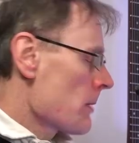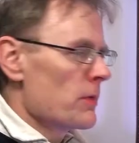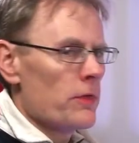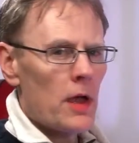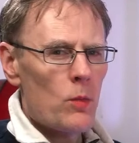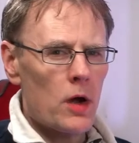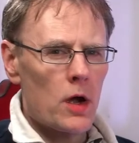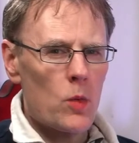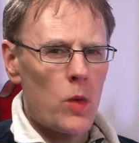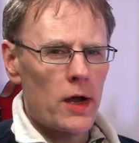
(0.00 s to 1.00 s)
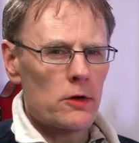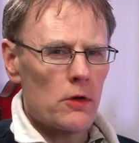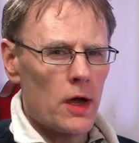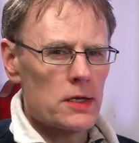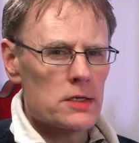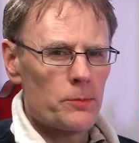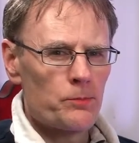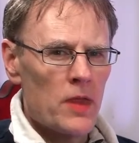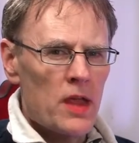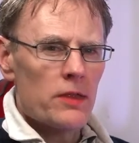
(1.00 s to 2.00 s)
But they weren't quite right.
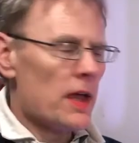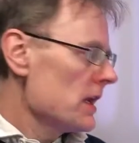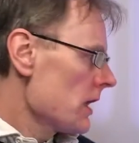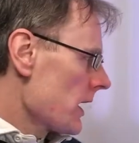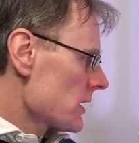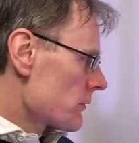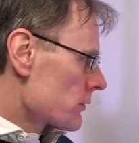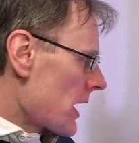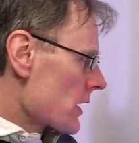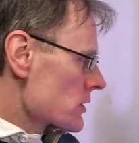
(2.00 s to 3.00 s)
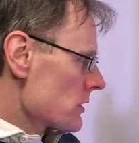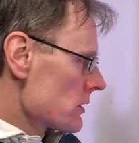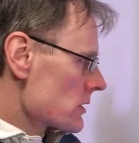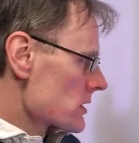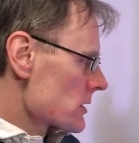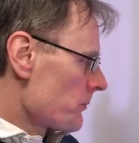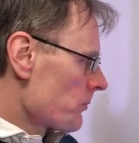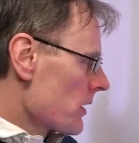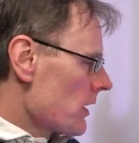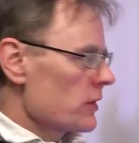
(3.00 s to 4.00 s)
They liked fractions.
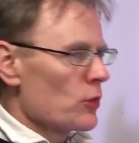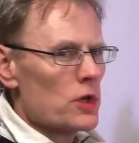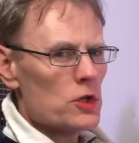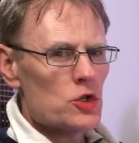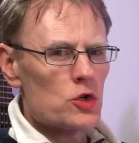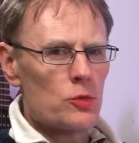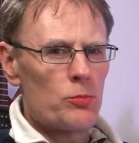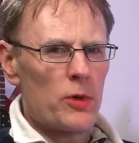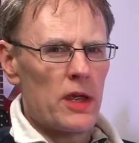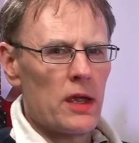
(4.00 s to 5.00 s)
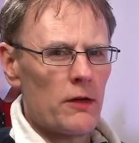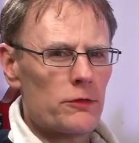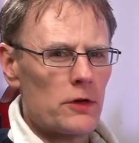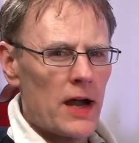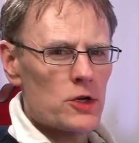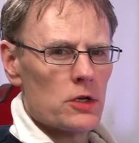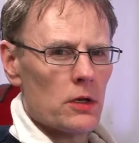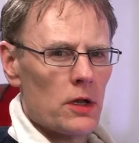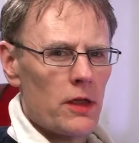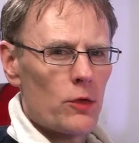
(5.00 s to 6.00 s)
They thought it should be a
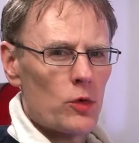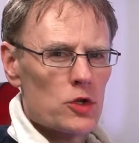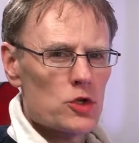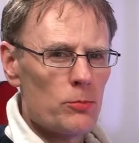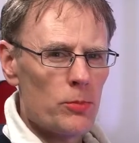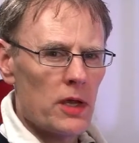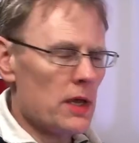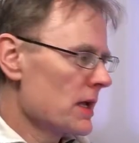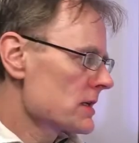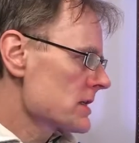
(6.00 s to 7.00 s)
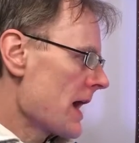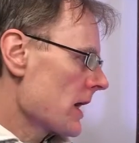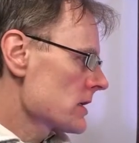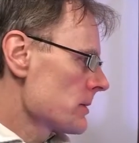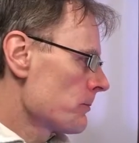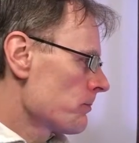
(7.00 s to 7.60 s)
fraction. They thought it should be exact.